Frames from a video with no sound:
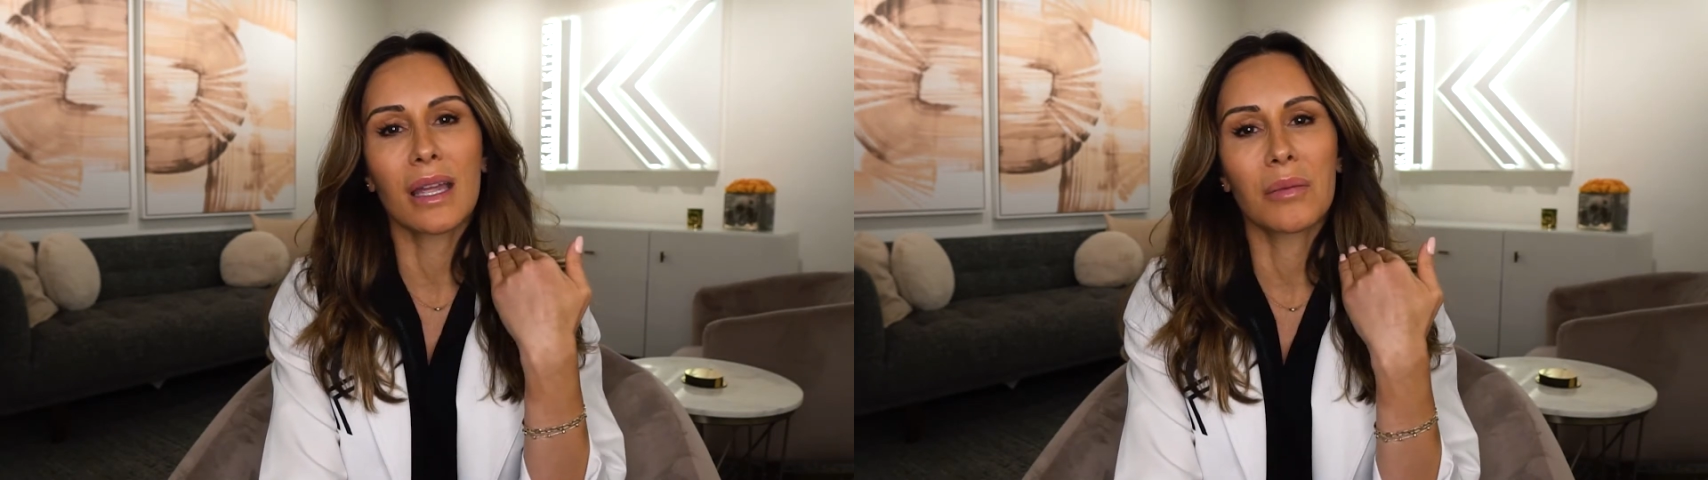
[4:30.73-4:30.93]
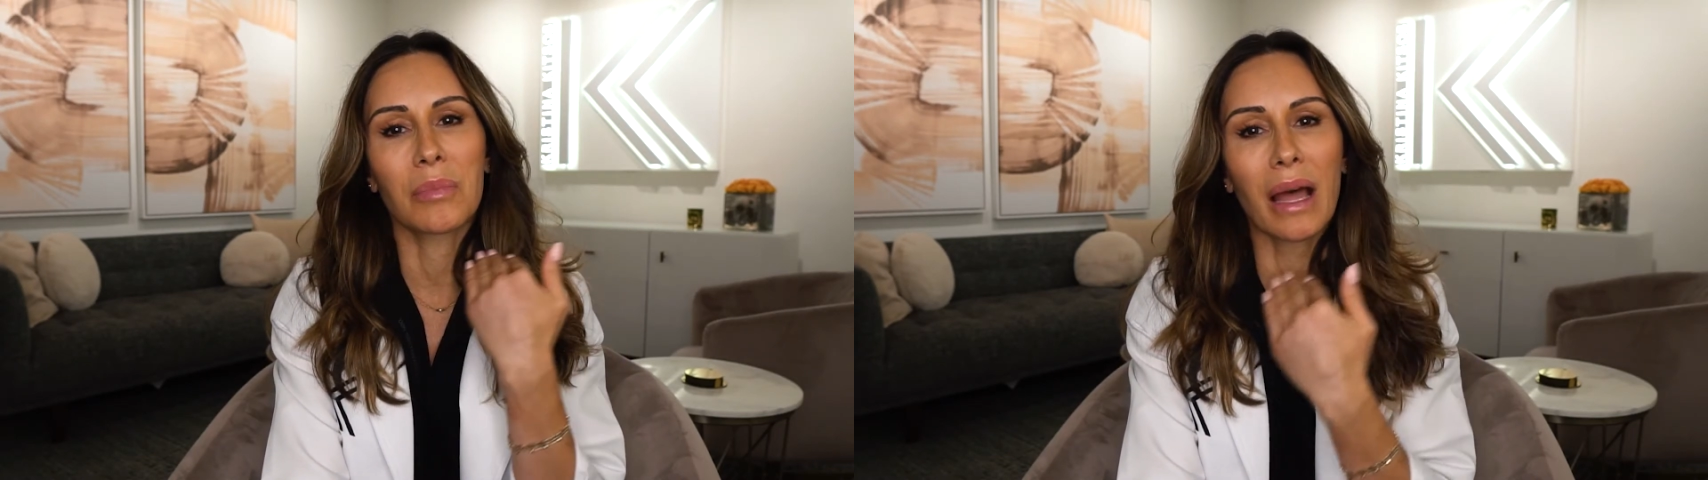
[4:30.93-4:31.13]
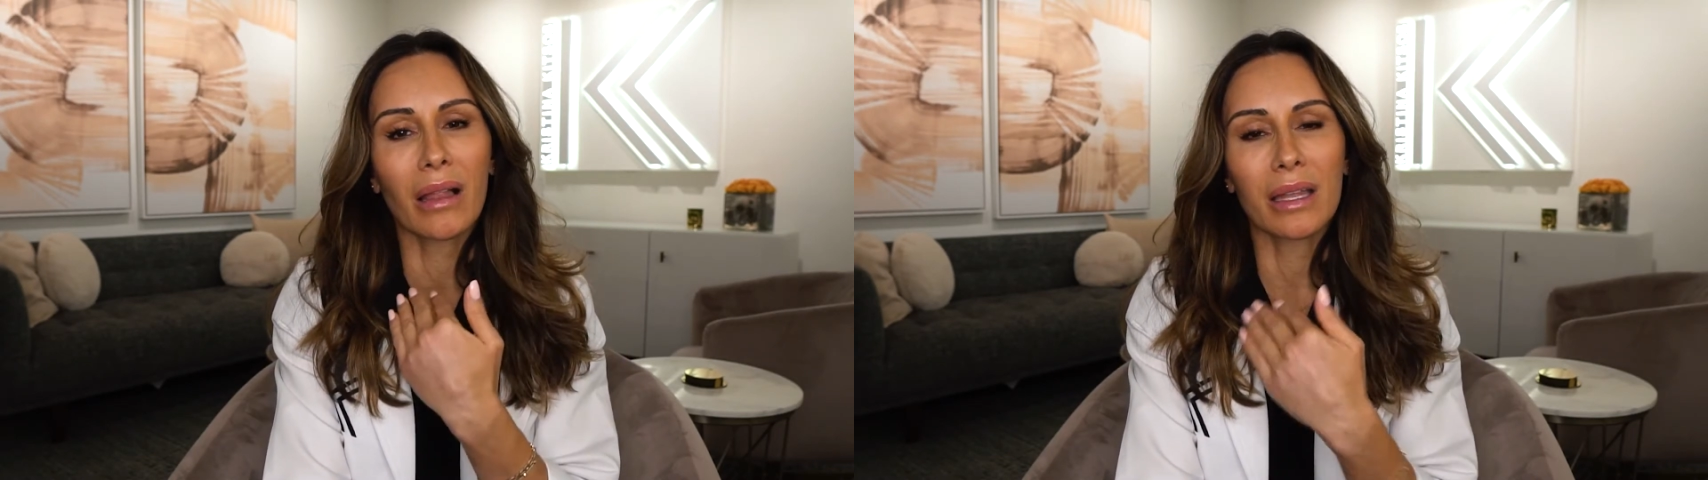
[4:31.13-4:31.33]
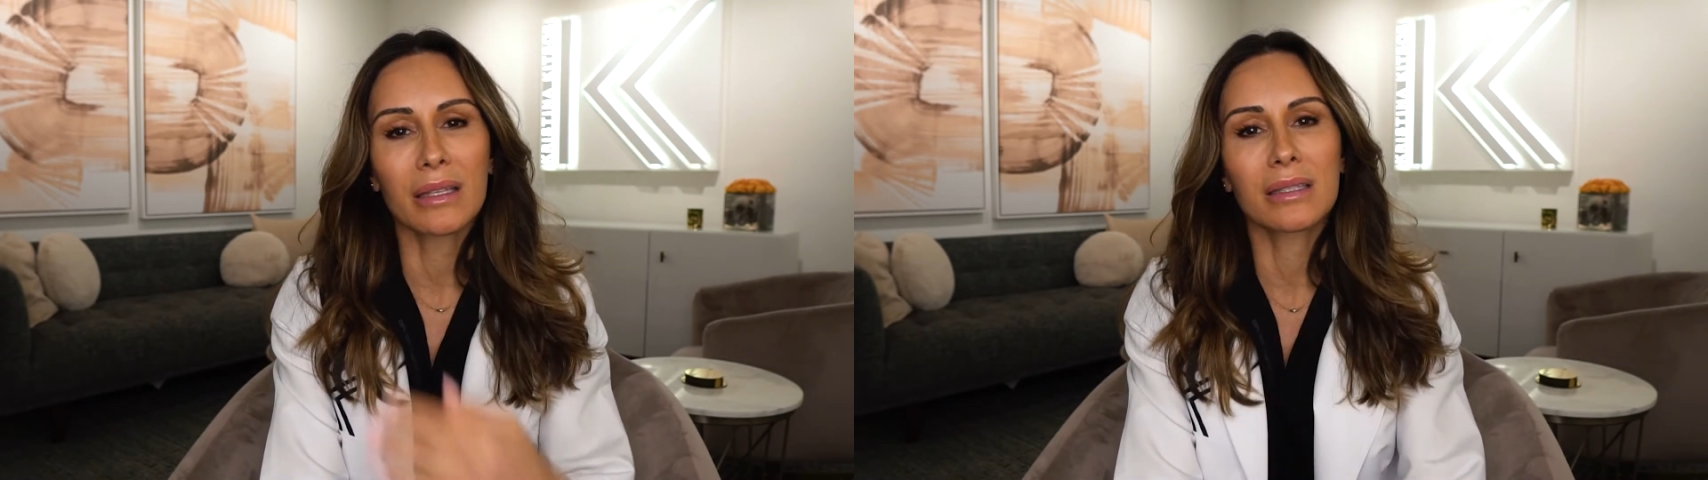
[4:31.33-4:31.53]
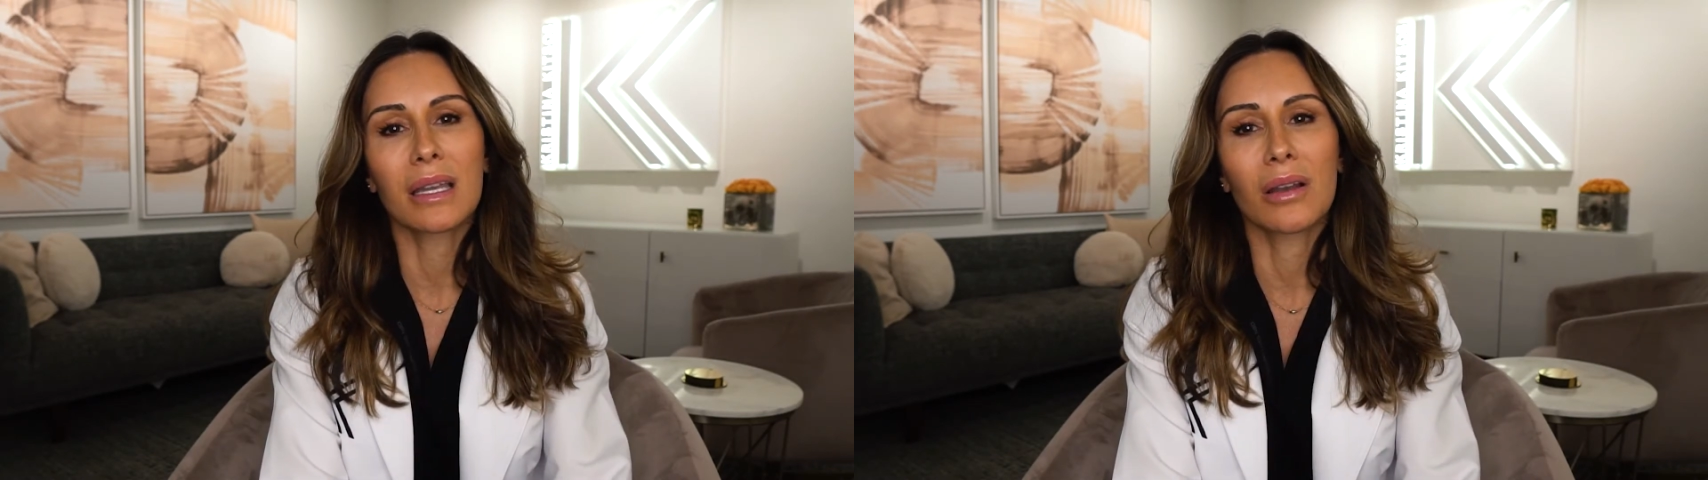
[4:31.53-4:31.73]
and
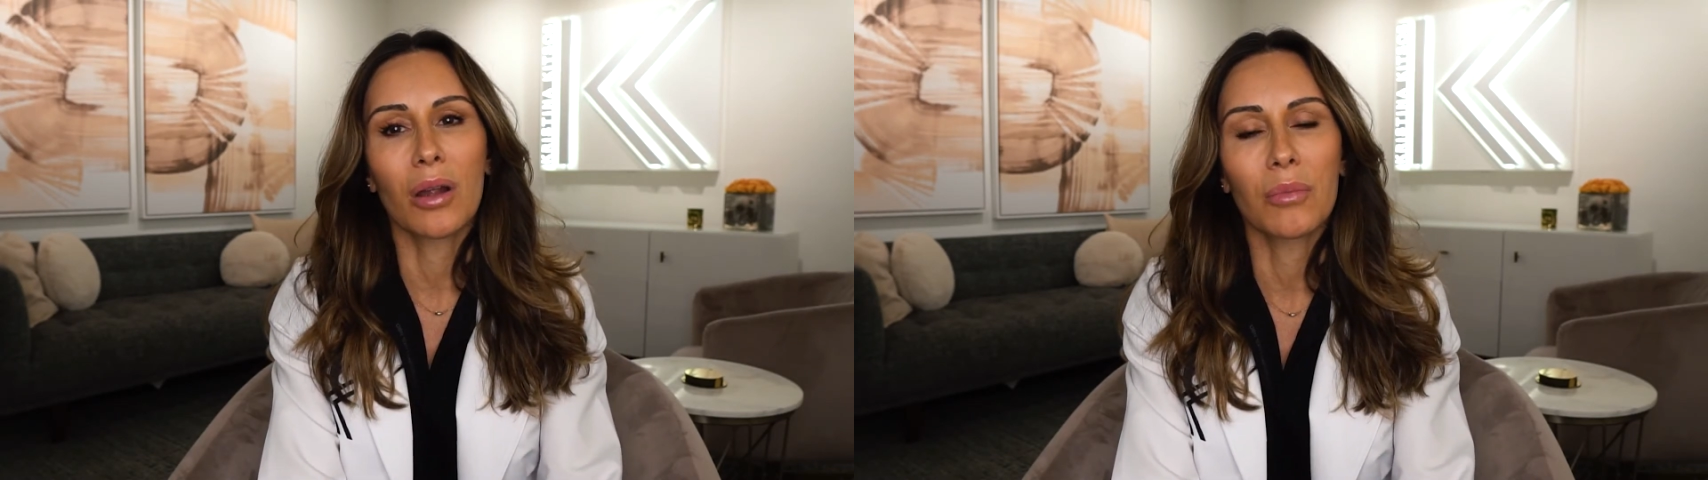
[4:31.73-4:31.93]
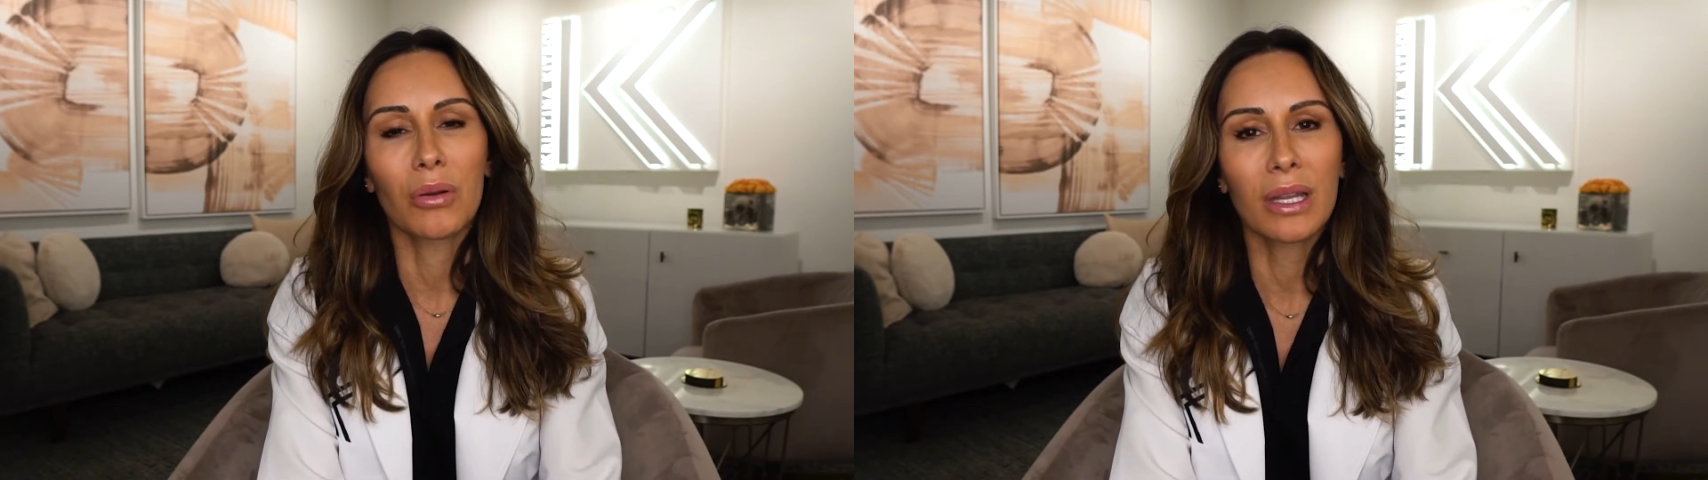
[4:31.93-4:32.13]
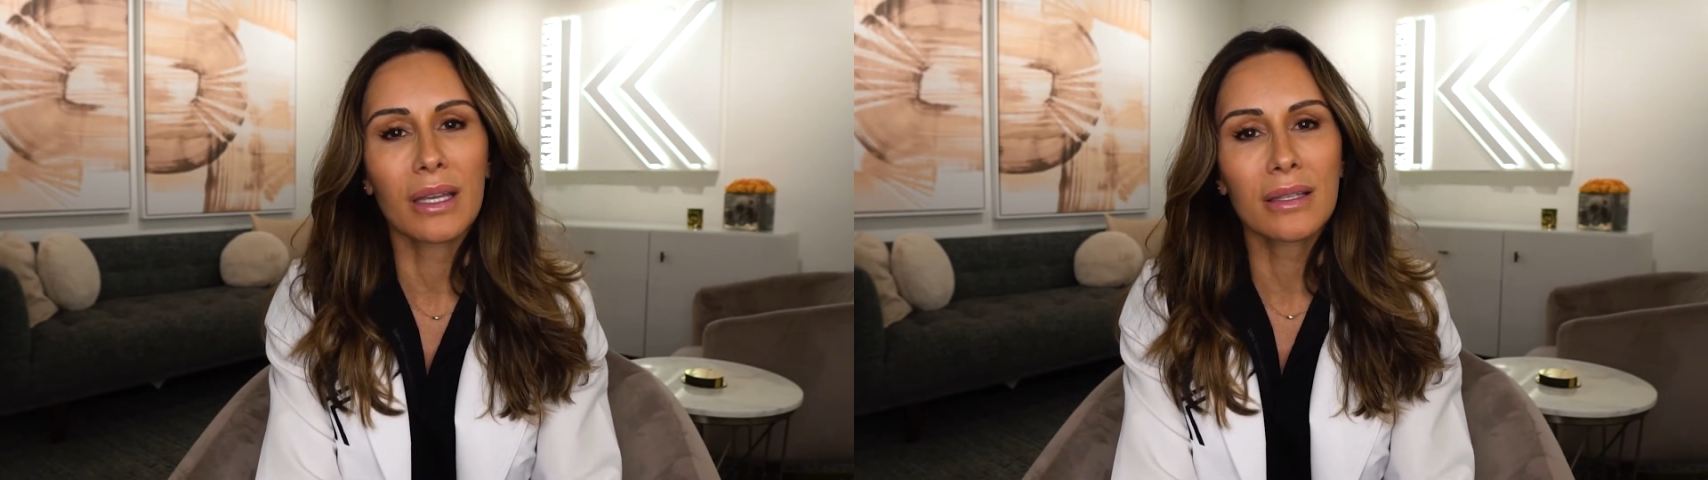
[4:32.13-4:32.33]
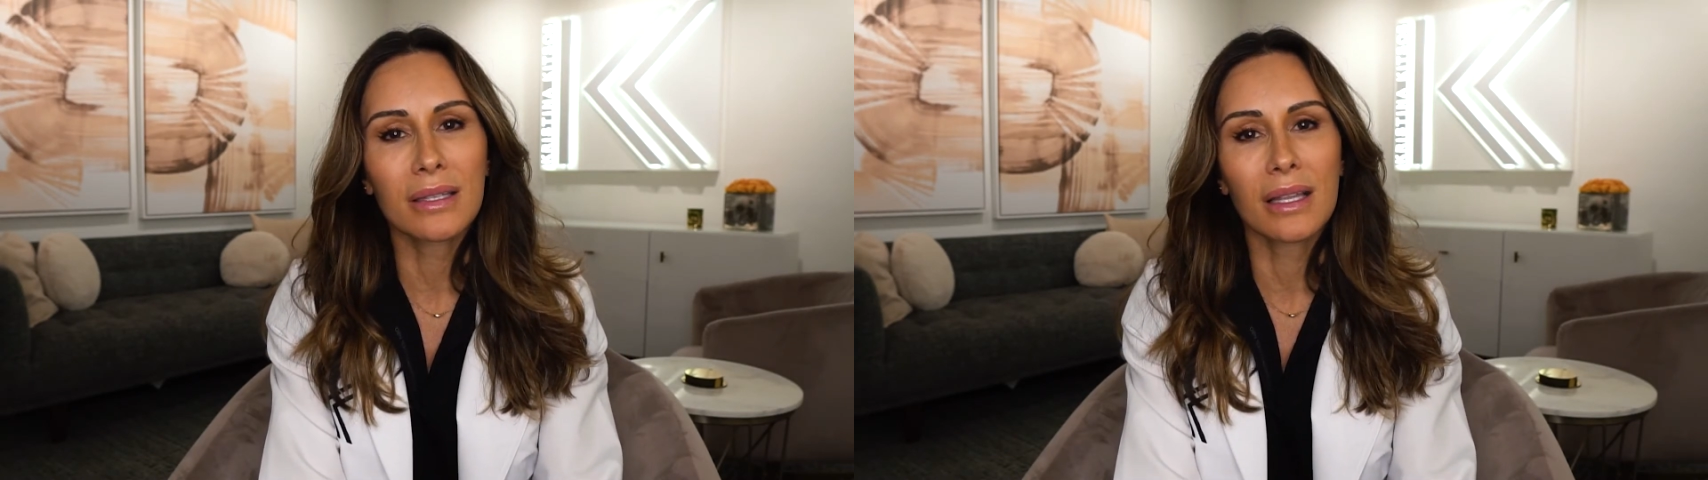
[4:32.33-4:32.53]
balanced and harmonious.